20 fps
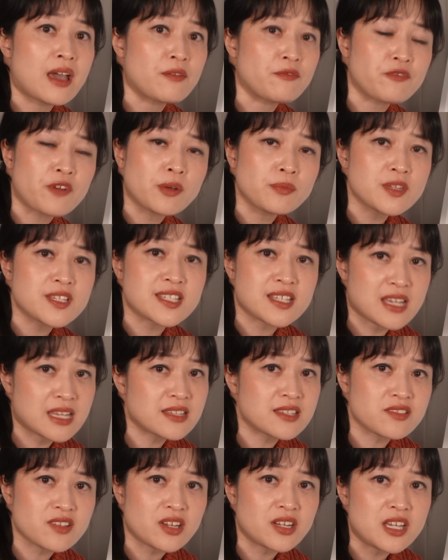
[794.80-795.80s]
And from the
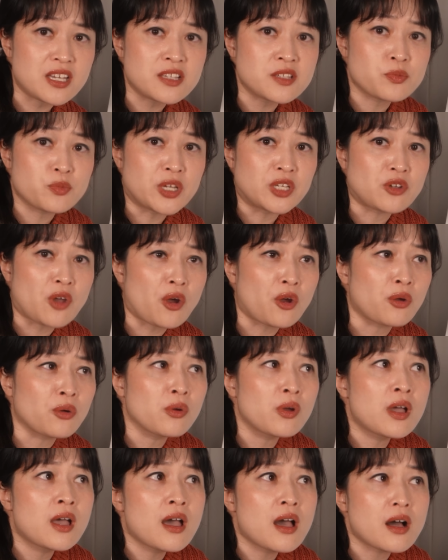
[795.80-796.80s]
skin studies, we
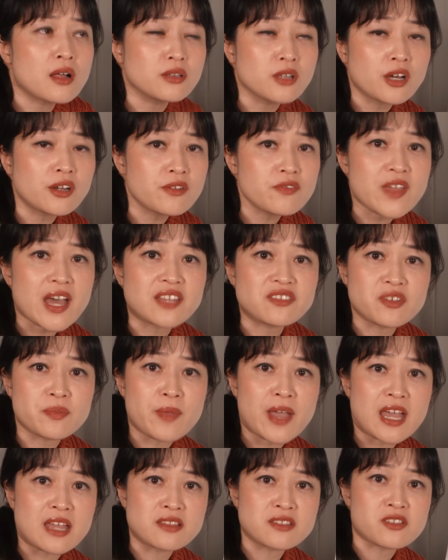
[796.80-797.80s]
know a lot of that
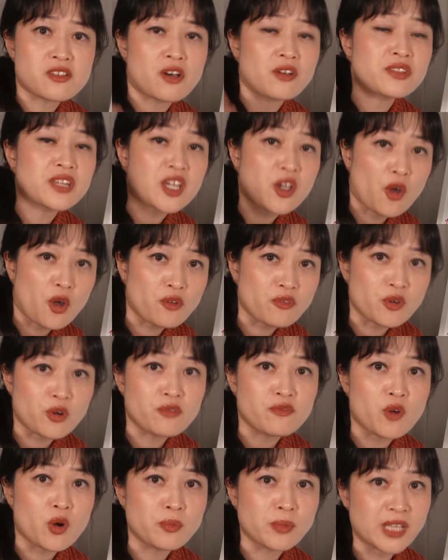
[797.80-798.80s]
depends on the
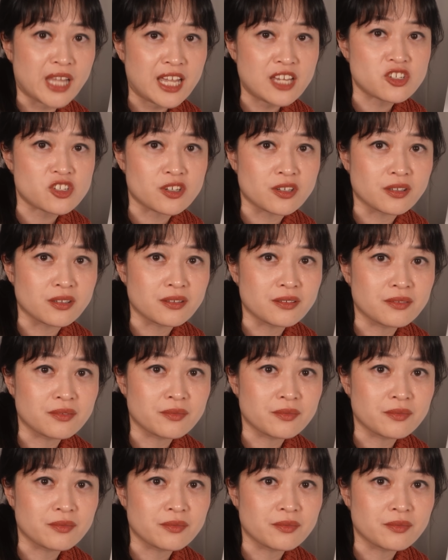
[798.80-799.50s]
overall formulation.